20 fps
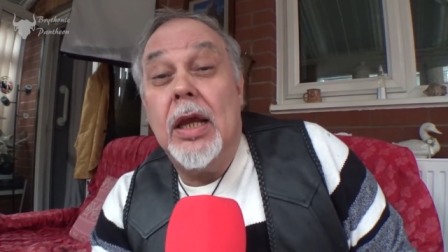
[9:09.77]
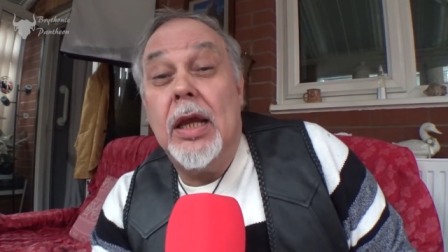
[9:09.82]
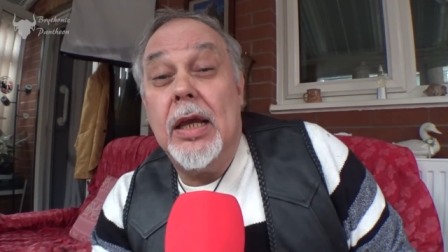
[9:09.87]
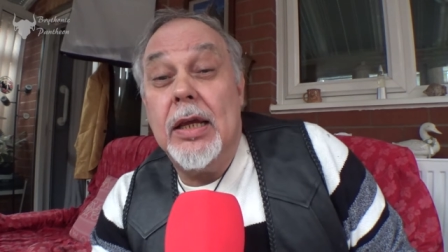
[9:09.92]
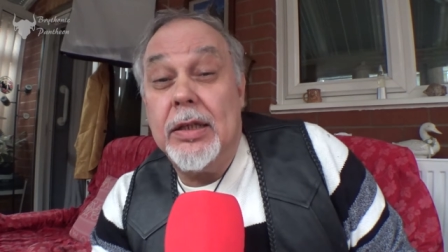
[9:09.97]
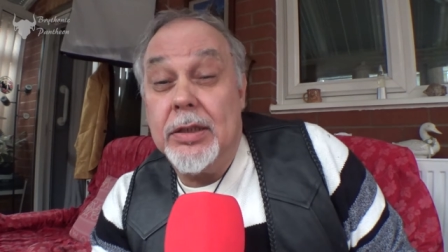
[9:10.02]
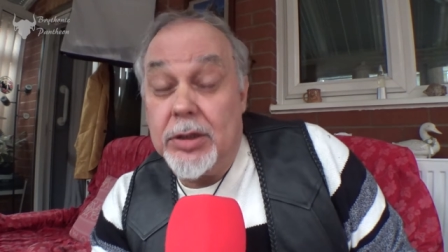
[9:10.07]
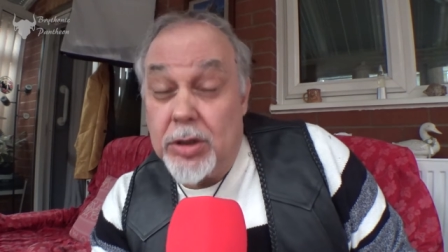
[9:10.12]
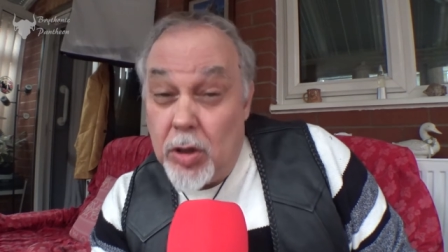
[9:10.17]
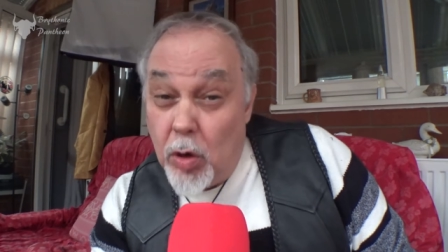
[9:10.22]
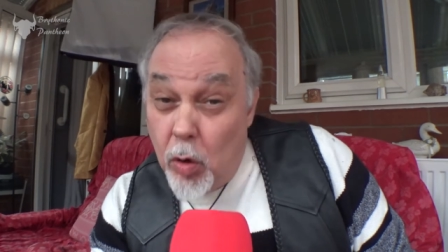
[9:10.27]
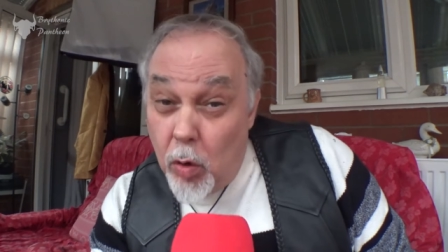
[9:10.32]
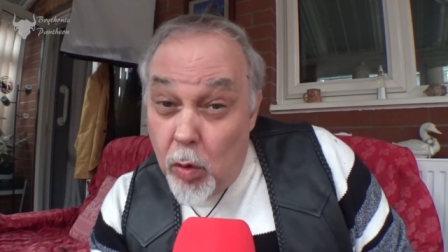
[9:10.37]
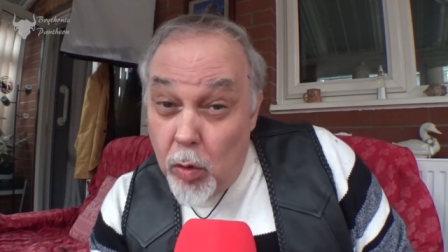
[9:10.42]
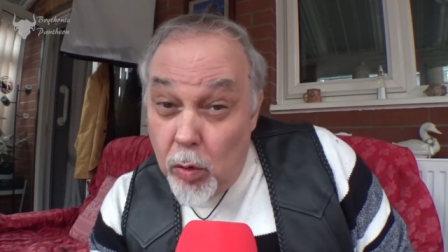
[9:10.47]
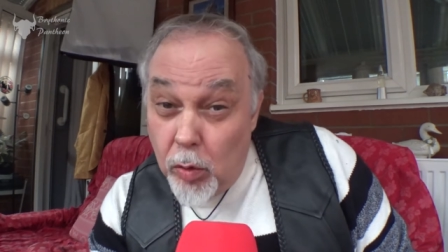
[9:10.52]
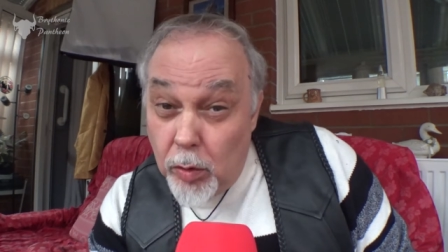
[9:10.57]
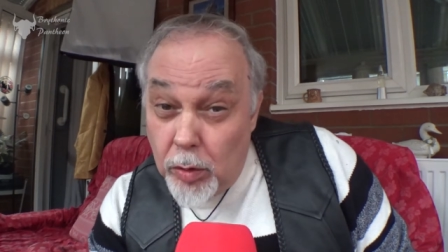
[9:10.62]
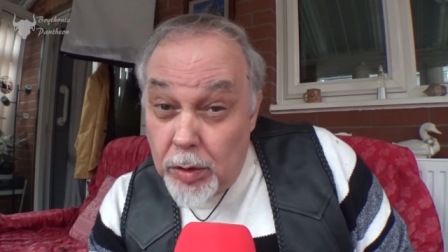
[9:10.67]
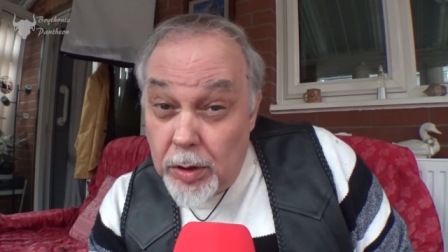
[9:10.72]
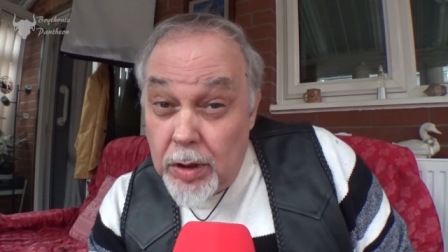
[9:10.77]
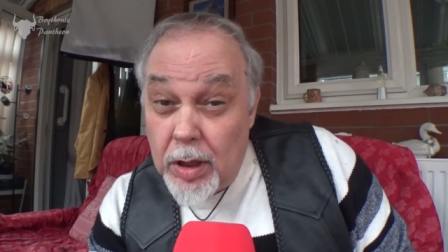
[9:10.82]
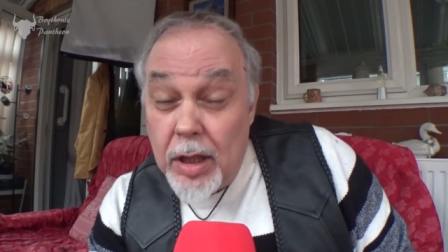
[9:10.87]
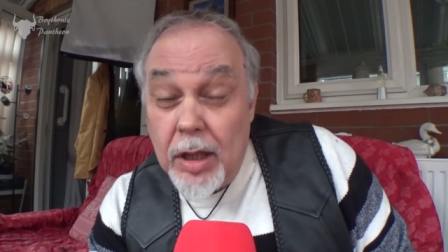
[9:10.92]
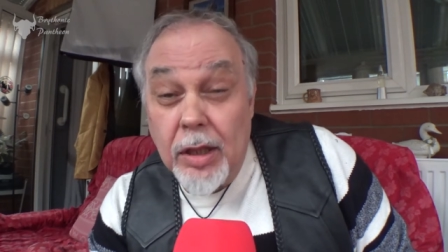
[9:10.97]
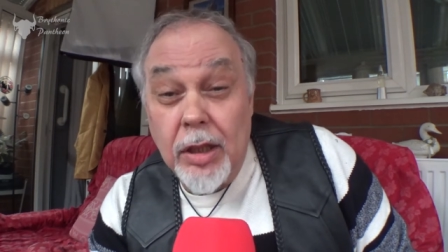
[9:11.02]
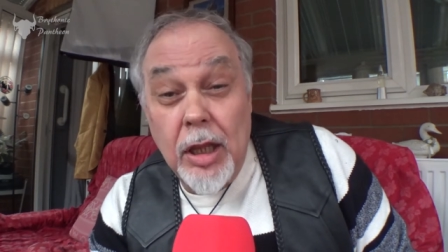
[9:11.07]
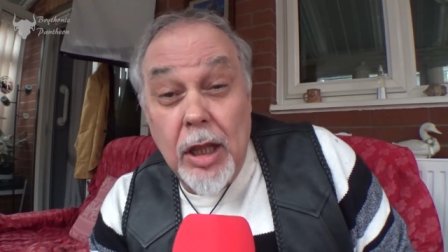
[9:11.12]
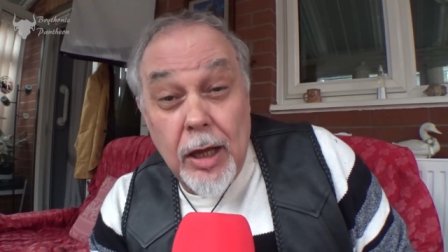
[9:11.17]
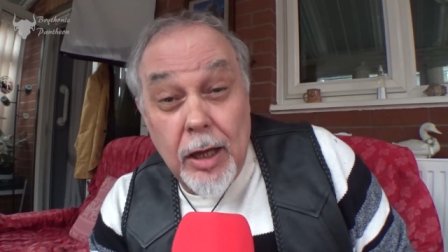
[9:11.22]
is called
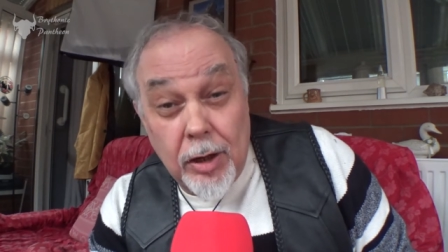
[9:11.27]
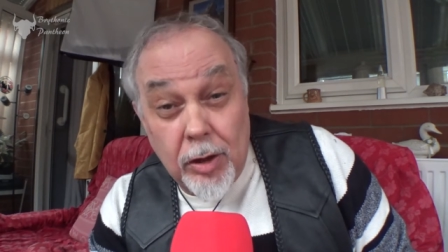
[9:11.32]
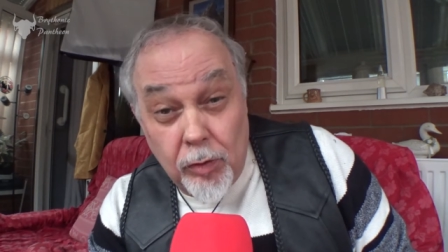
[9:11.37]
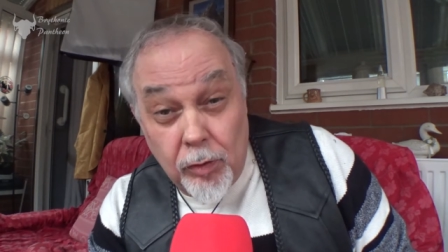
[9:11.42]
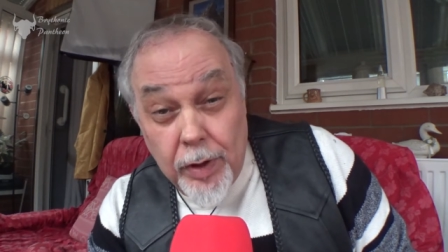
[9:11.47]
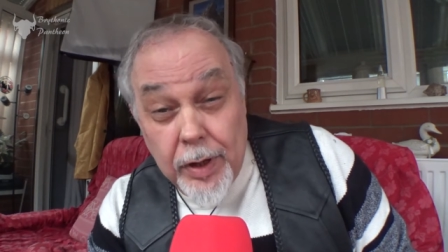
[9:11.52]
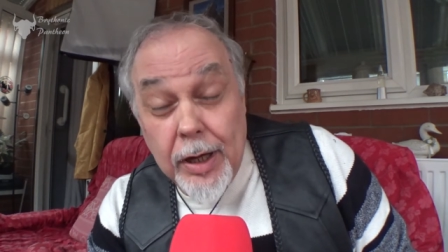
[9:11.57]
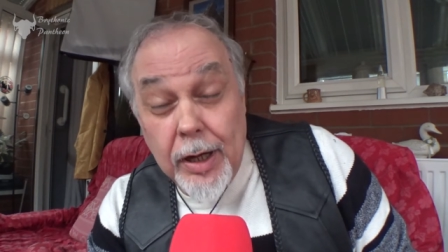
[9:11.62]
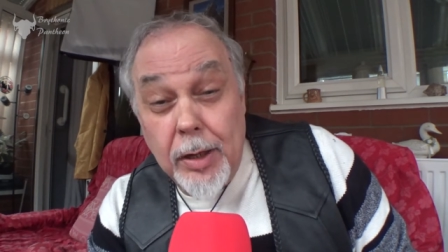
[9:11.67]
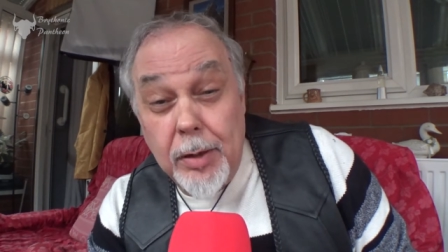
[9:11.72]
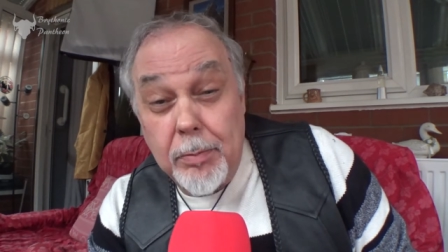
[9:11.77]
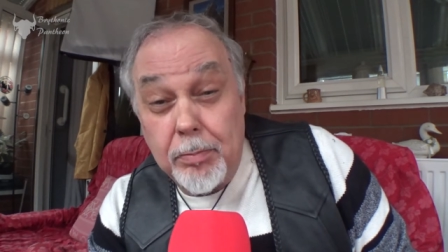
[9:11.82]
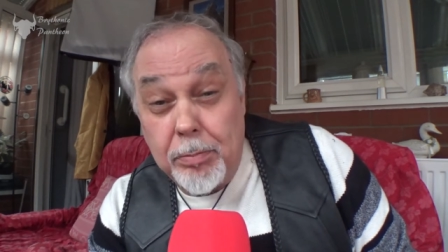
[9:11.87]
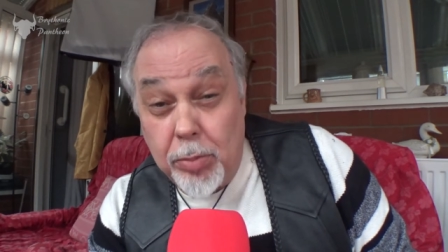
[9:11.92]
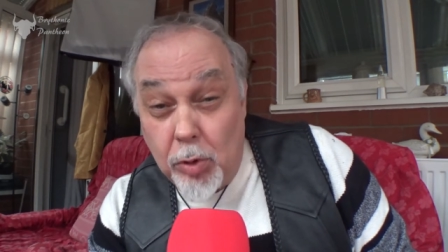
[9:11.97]
The Great